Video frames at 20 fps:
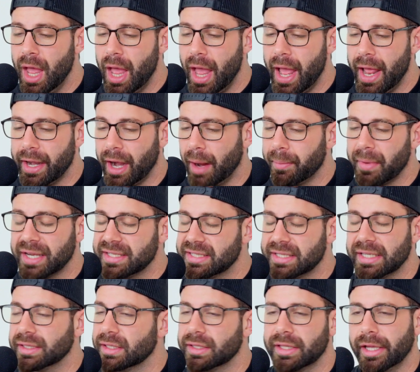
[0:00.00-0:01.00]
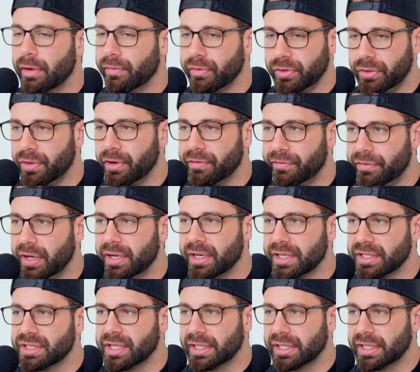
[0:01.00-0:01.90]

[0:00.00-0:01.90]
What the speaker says: And I'm not saying that they overdo their fitness.